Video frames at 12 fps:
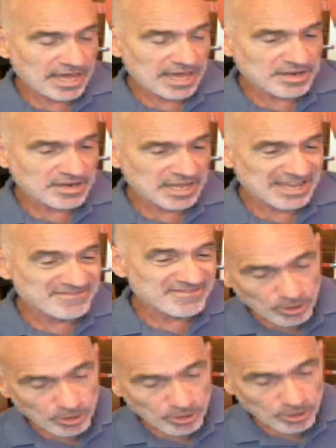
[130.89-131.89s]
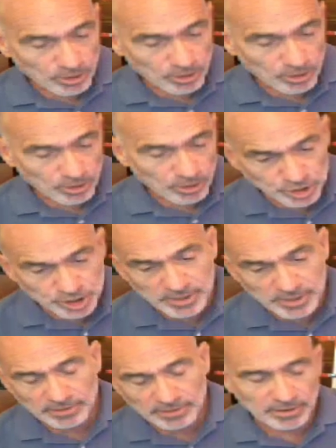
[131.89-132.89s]
and inviting them. Now, who should
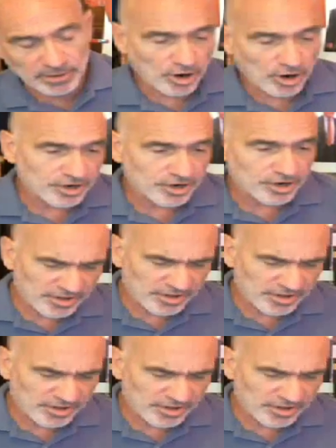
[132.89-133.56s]
be a, a part of your